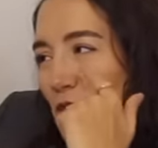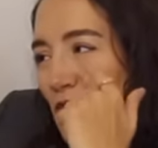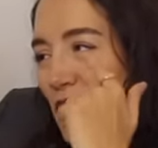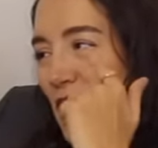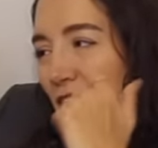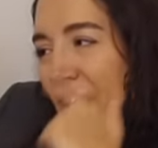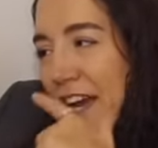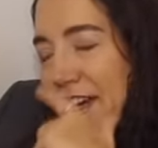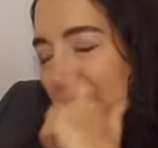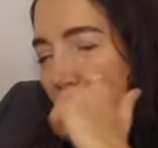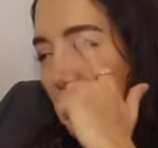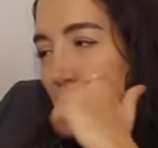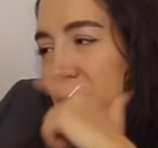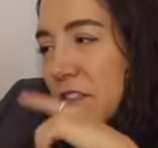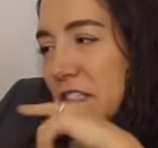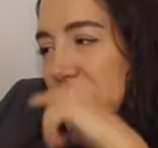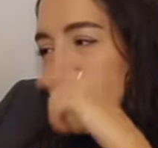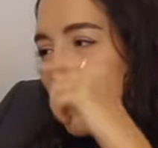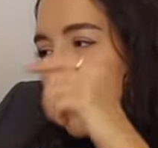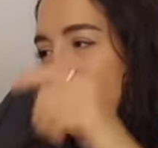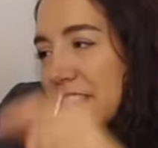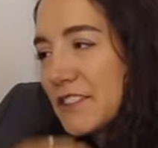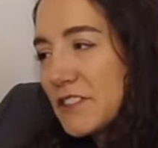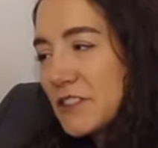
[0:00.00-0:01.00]
kind of feels
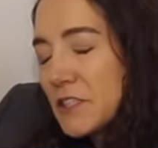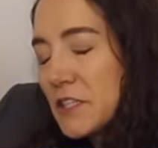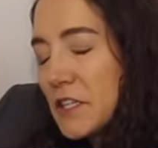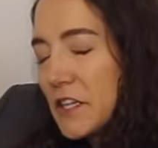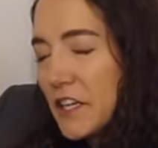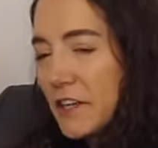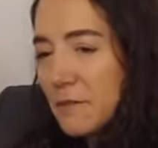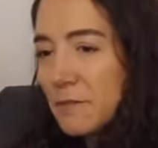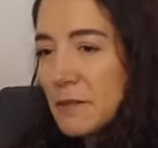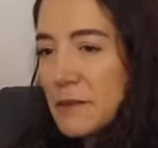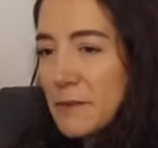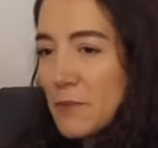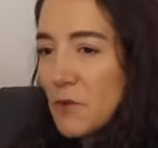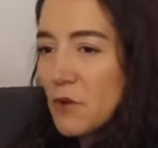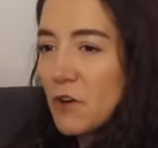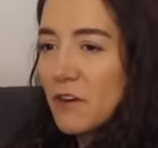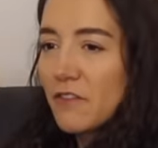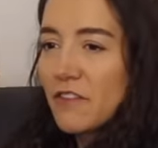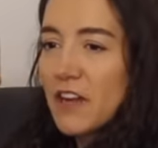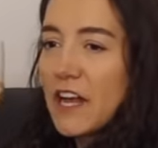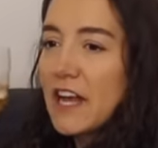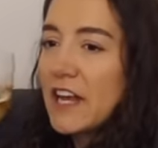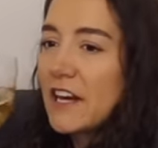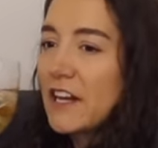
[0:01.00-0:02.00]
like it's gonna give me more
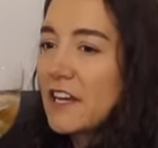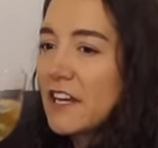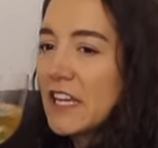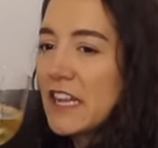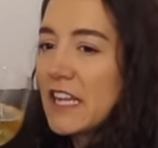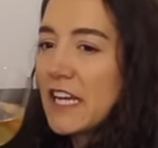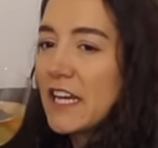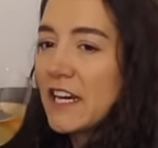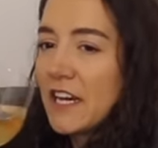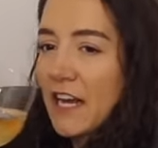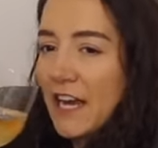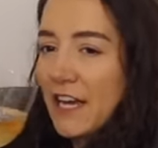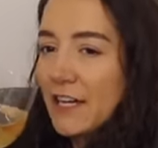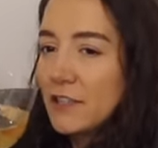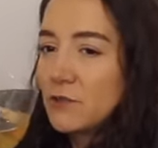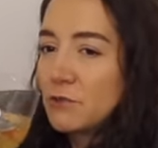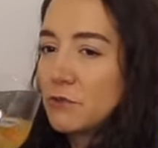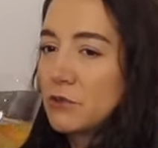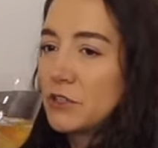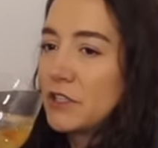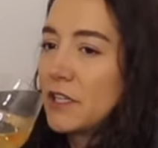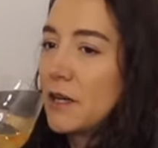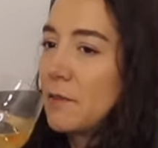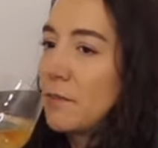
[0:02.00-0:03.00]
of a headache than
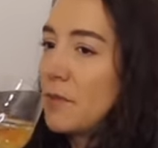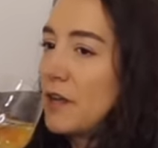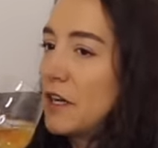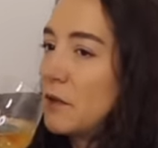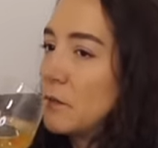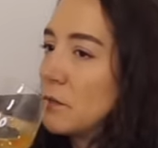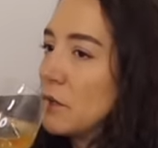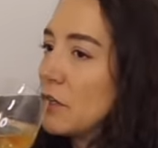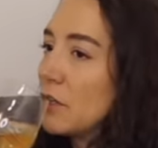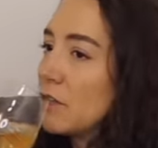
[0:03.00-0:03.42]
actual champagne would